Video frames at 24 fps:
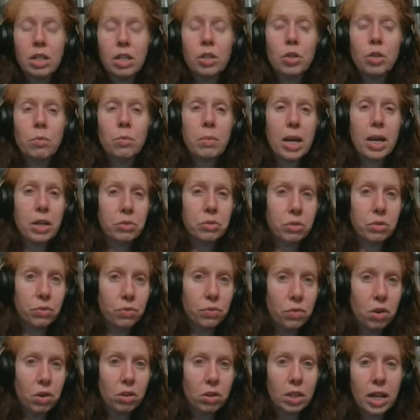New Madrid
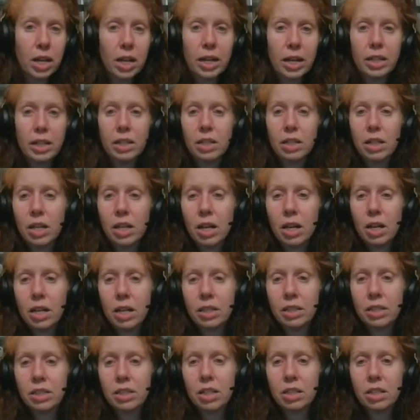fault line.
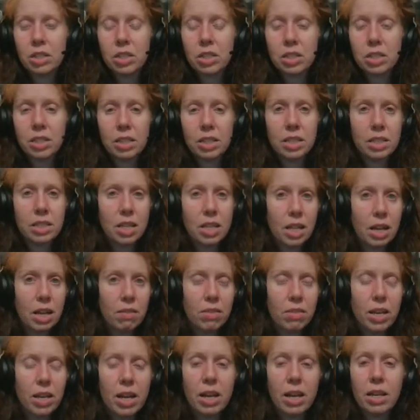Uh, Dutchsinse, I'll
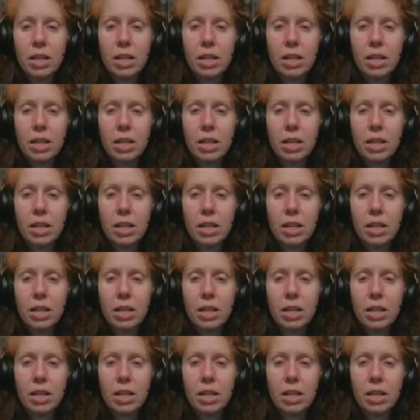have that